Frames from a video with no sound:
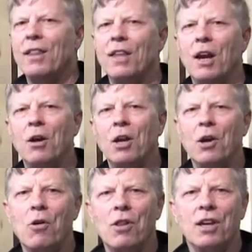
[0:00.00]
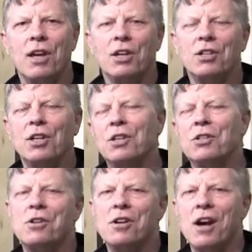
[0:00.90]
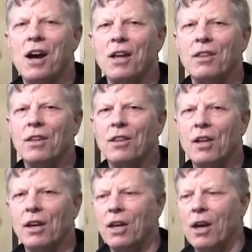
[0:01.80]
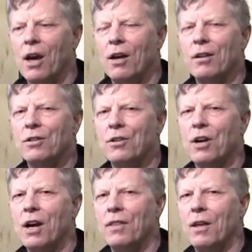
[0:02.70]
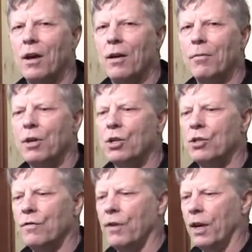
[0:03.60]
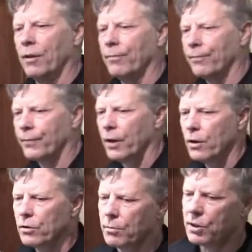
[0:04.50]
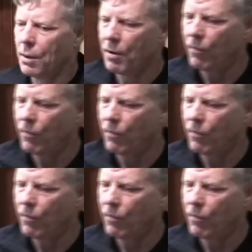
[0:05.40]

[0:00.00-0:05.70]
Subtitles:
then I'm going to go to the kitchen and turn on the kitchen fan. I'm set my